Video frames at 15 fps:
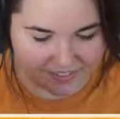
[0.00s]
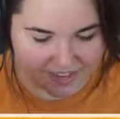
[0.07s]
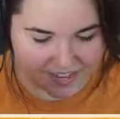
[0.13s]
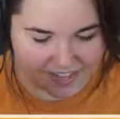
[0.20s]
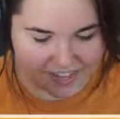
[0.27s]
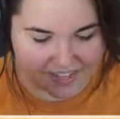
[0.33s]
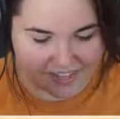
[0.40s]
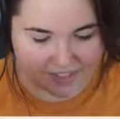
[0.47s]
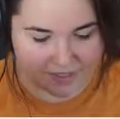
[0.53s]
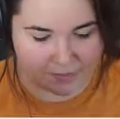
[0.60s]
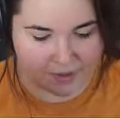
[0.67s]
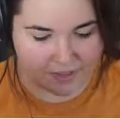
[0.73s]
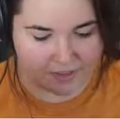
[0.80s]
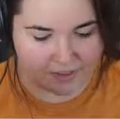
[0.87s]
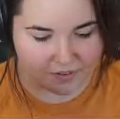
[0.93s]
I like this
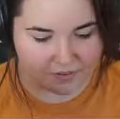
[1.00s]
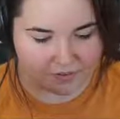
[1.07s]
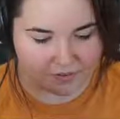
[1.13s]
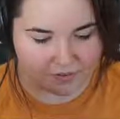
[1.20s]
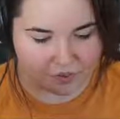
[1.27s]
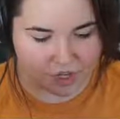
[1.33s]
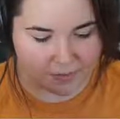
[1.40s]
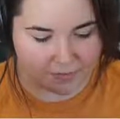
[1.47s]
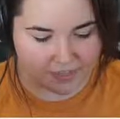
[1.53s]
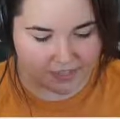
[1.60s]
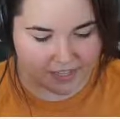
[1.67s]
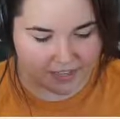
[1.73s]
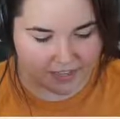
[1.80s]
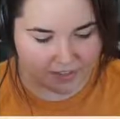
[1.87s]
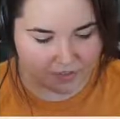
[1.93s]
method of shape
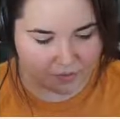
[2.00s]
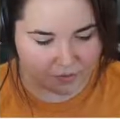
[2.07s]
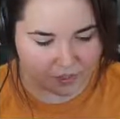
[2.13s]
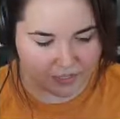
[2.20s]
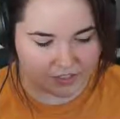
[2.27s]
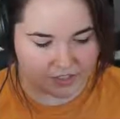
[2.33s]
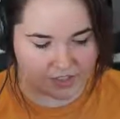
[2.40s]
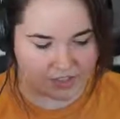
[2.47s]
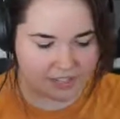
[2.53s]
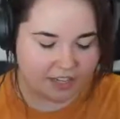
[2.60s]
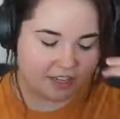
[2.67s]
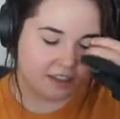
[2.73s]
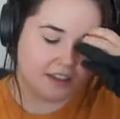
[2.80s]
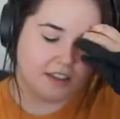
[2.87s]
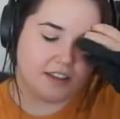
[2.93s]
design where it's just
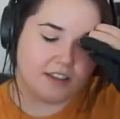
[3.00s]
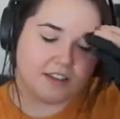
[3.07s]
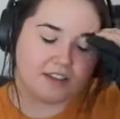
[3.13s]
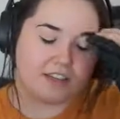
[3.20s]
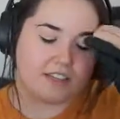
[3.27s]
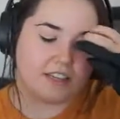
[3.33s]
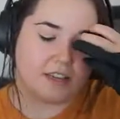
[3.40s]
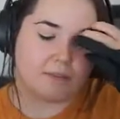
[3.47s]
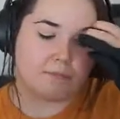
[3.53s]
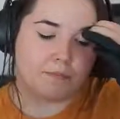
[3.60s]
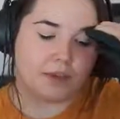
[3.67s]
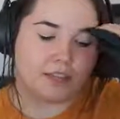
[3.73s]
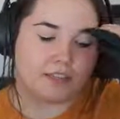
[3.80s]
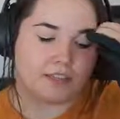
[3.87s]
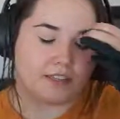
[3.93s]
like the same
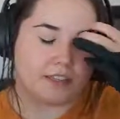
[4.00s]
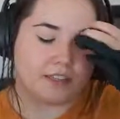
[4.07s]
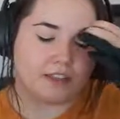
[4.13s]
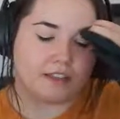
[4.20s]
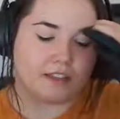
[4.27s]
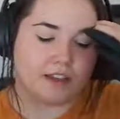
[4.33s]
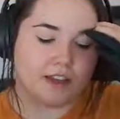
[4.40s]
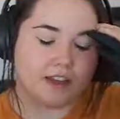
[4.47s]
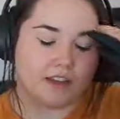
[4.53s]
basic